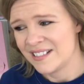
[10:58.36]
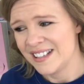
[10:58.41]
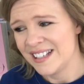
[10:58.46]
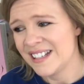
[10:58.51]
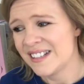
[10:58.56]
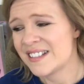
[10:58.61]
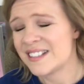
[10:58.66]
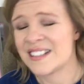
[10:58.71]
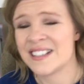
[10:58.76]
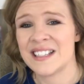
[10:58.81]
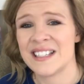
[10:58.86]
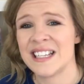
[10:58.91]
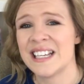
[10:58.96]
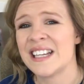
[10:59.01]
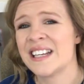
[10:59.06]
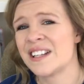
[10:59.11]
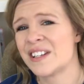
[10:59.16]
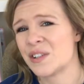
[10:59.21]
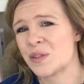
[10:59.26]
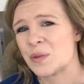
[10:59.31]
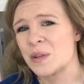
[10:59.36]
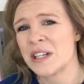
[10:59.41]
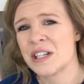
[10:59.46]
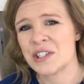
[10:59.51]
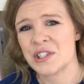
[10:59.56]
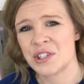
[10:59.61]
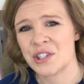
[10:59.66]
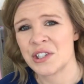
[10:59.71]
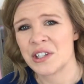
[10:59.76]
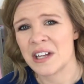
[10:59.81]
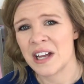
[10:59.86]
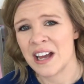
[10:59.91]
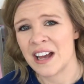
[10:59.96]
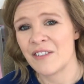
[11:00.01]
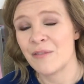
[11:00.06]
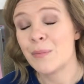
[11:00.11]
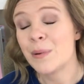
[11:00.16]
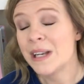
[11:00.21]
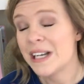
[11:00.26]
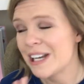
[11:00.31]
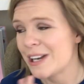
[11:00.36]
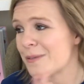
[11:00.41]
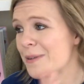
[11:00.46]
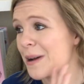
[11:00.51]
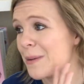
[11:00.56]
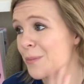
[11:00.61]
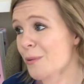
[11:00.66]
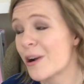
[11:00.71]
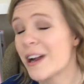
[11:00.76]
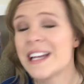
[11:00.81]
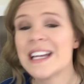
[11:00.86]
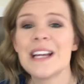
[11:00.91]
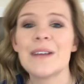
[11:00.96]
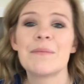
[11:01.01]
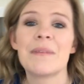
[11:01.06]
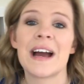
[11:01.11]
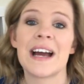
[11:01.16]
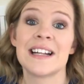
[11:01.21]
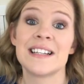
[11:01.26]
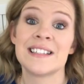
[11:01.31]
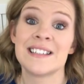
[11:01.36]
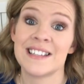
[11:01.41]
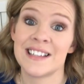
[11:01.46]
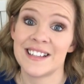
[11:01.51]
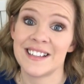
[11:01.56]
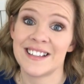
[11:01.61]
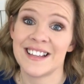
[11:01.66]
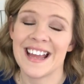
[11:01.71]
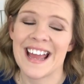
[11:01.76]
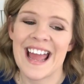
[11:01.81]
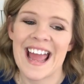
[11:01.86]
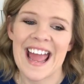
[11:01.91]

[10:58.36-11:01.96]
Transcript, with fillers: it didn't end when it should have. But anyway, Breaking Bad did